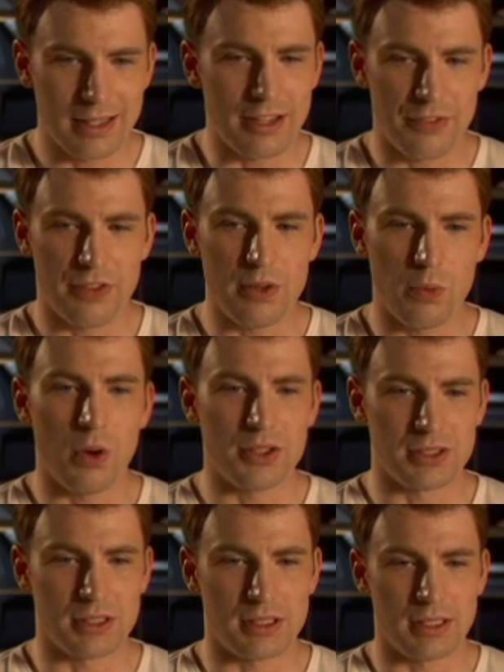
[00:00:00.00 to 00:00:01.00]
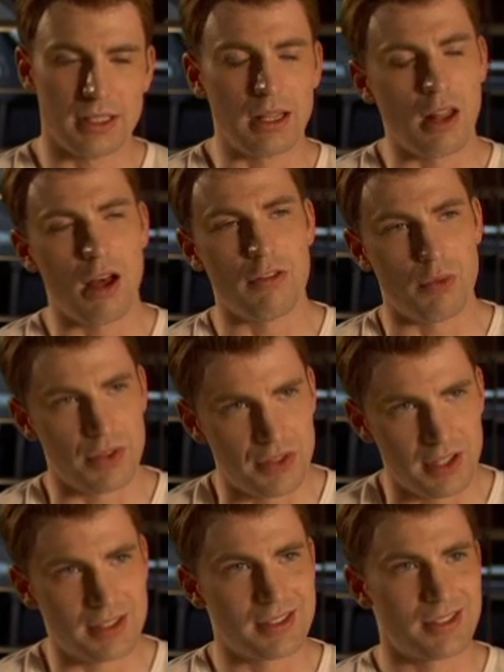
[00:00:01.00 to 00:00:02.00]
if he wasn't in love with
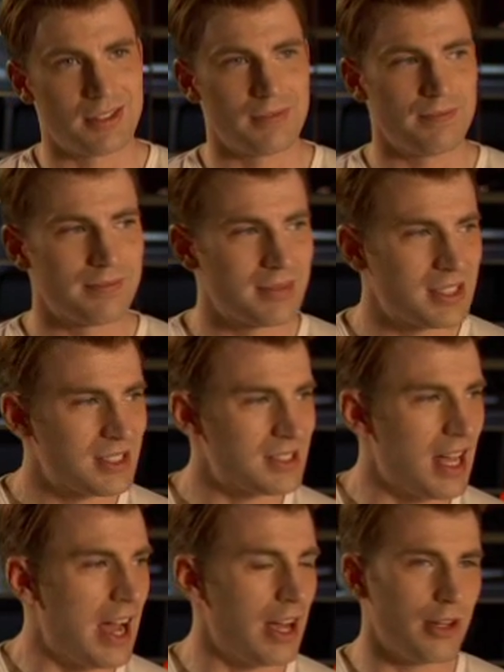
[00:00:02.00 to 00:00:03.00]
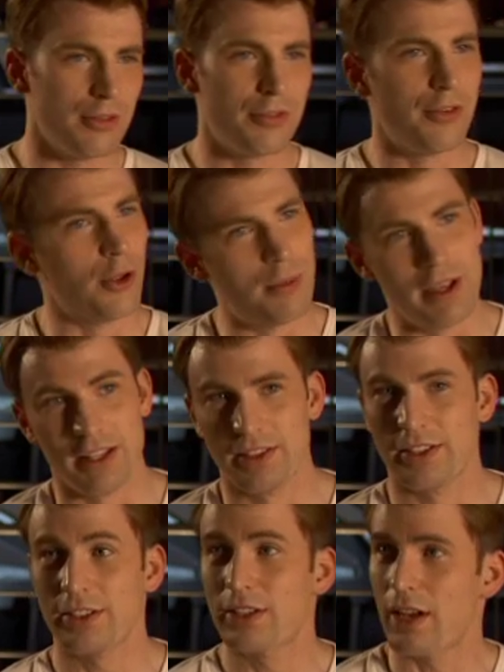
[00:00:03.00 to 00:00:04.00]
this style of filmmaking,
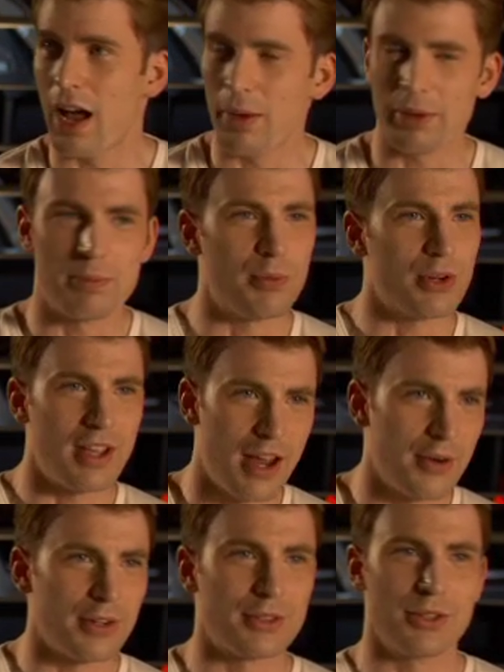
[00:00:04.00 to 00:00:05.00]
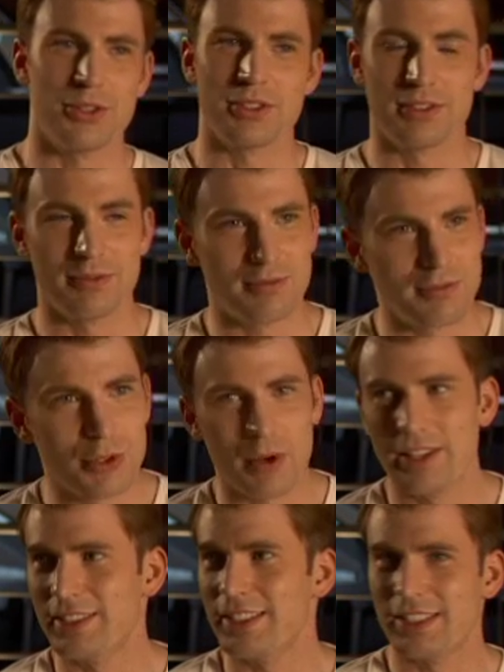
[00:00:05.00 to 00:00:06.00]
the comic book characters and
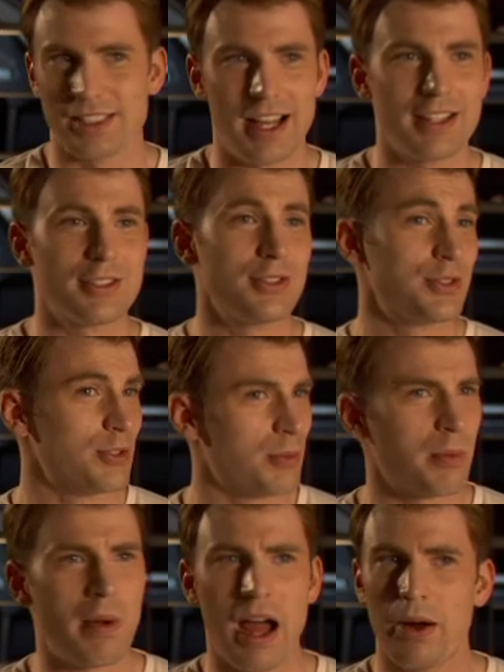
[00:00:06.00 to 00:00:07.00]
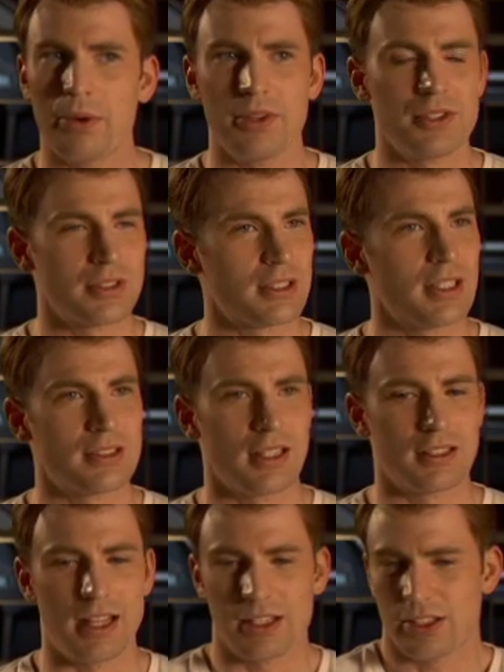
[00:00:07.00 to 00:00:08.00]
crazy sets and superpowers and things
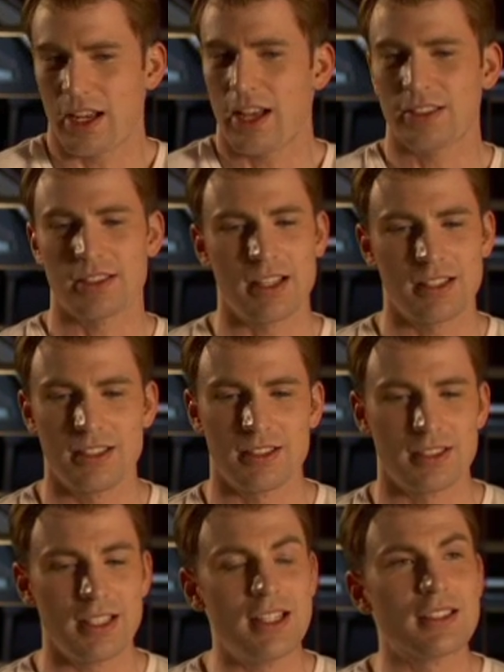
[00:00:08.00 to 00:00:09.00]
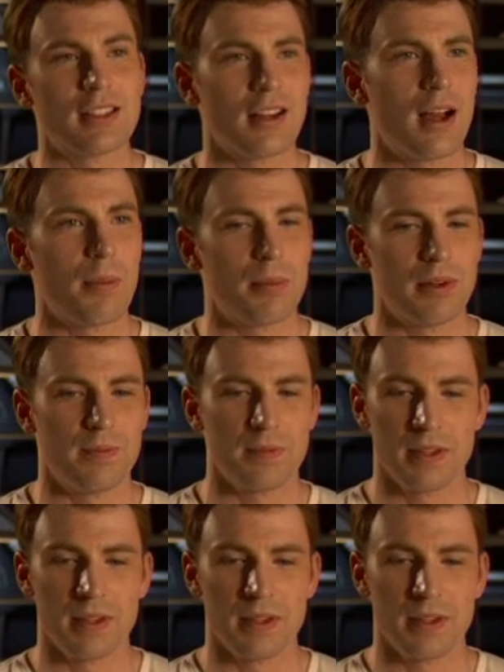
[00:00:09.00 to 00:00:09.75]
like that. Joss, I think, just eats it up.